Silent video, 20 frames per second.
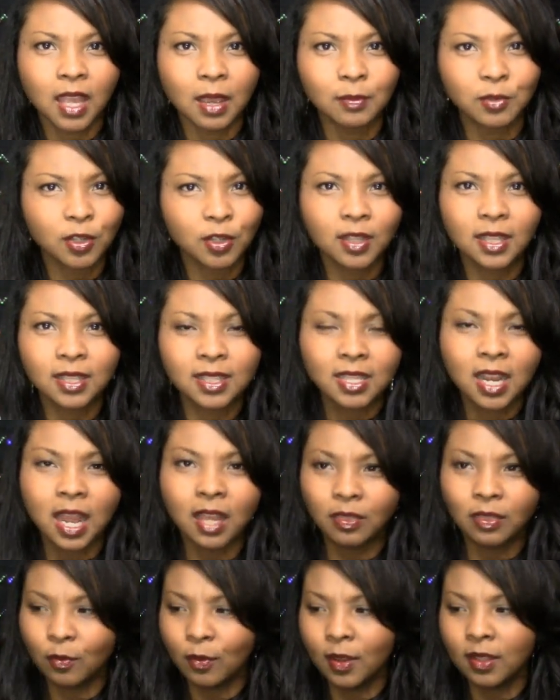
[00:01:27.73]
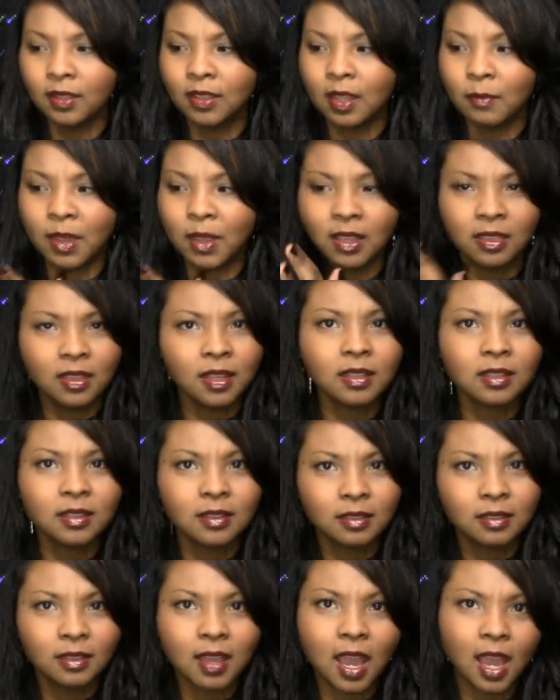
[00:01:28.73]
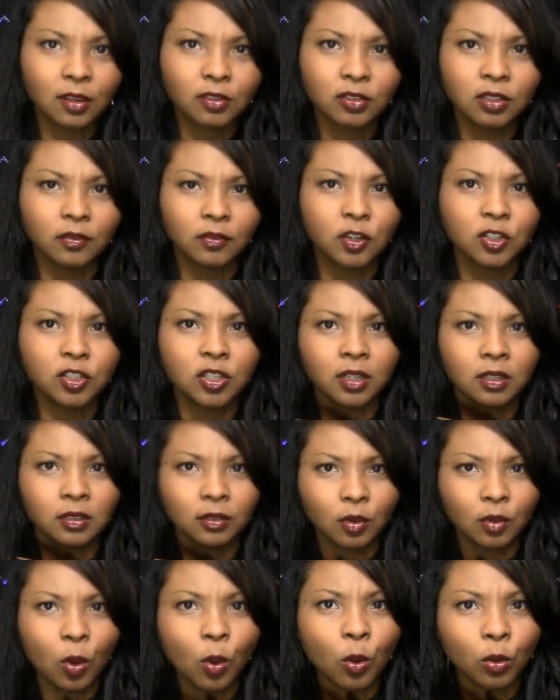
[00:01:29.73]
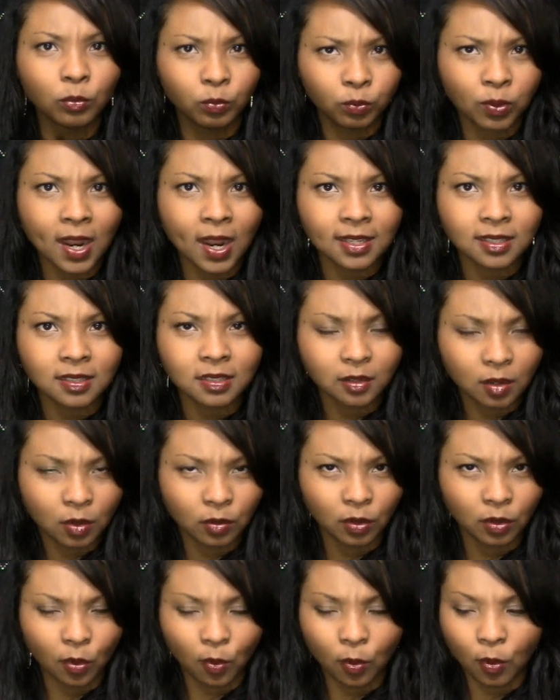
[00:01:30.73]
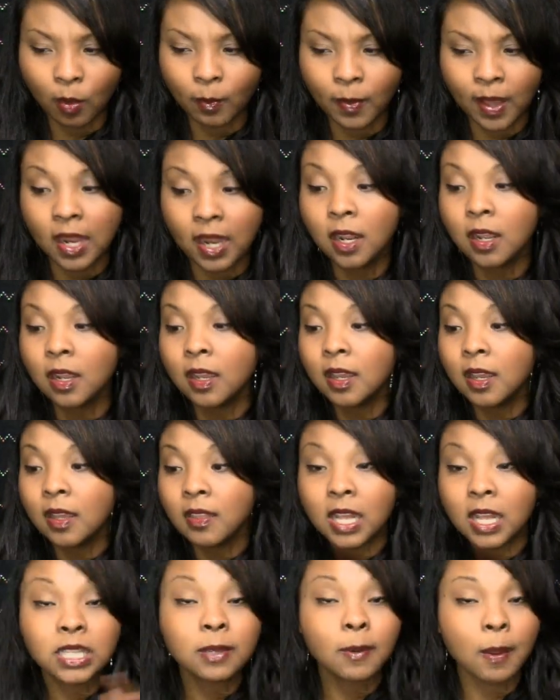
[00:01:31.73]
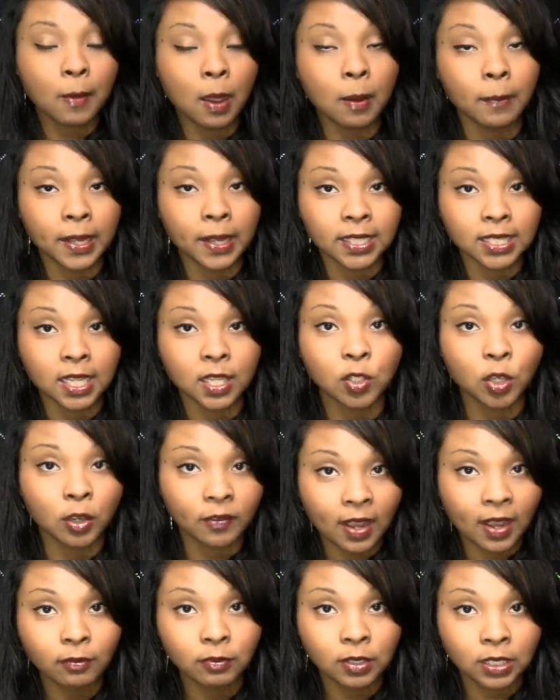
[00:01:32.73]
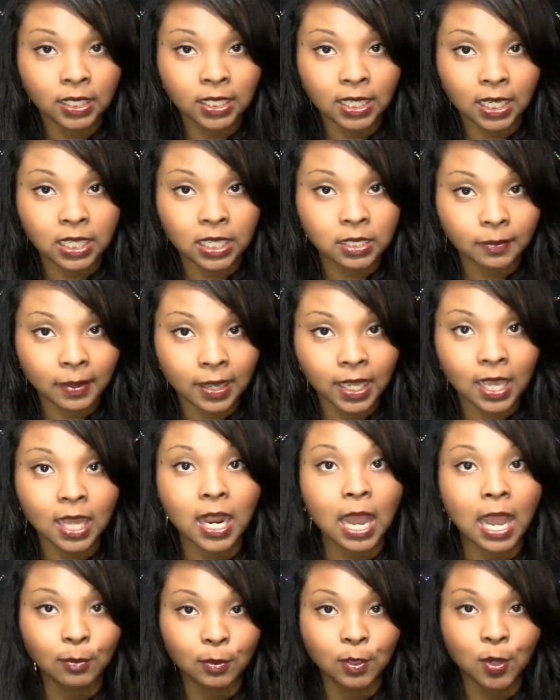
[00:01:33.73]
I'm sure that's not the way that they make this extra virgin cold pressed coconut oil, but that's how my mom makes it. So if I really needed to make it, I